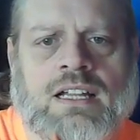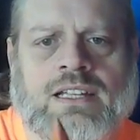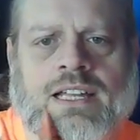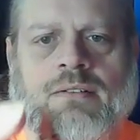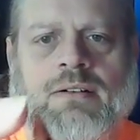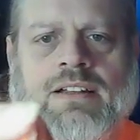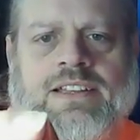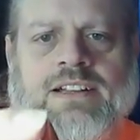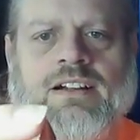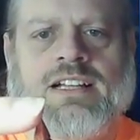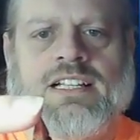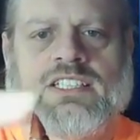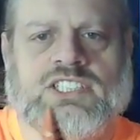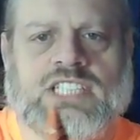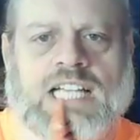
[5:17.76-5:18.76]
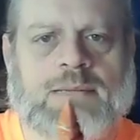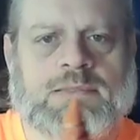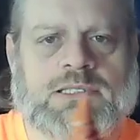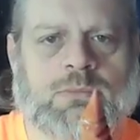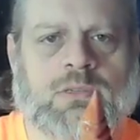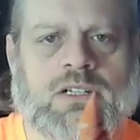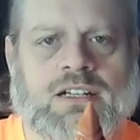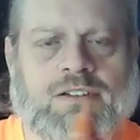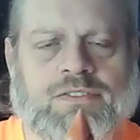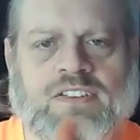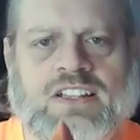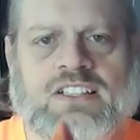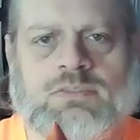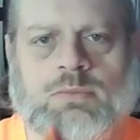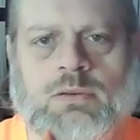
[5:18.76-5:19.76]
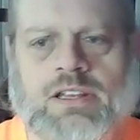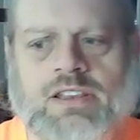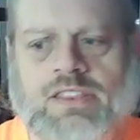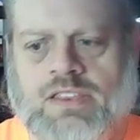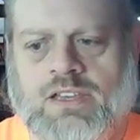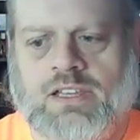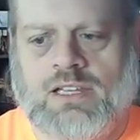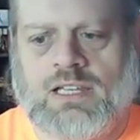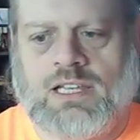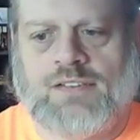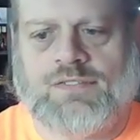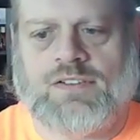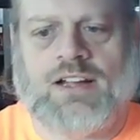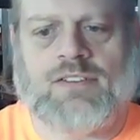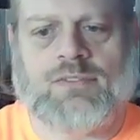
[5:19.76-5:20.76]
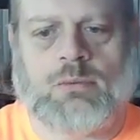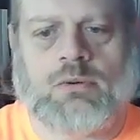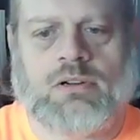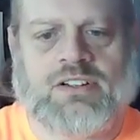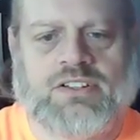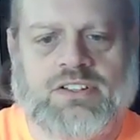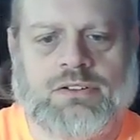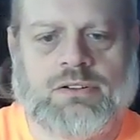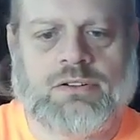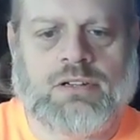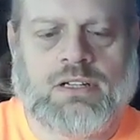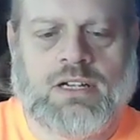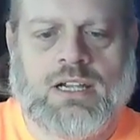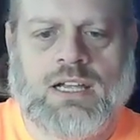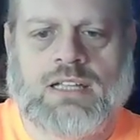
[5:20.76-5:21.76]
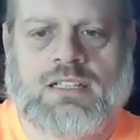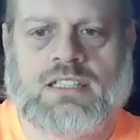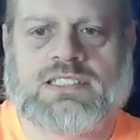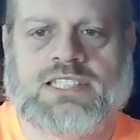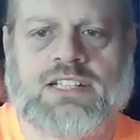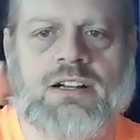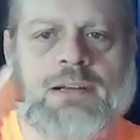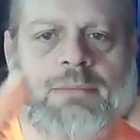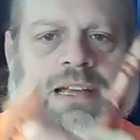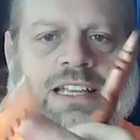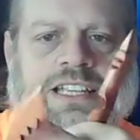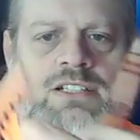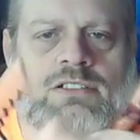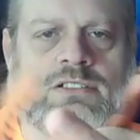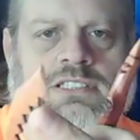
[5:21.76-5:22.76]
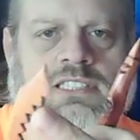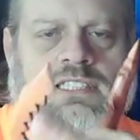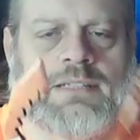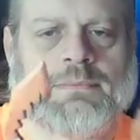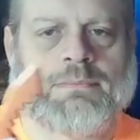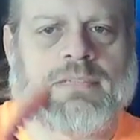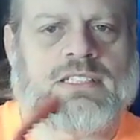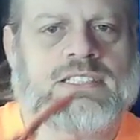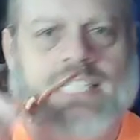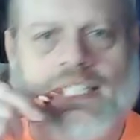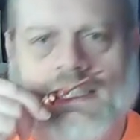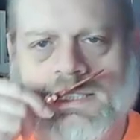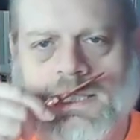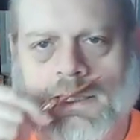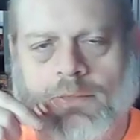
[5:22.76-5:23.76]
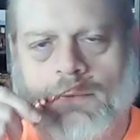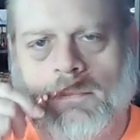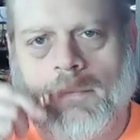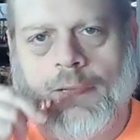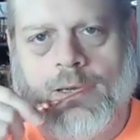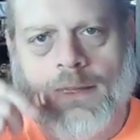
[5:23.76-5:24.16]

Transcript: That right there I could jab someone in the face with if I ever wanted to. And this here I might could use as a mustache comb.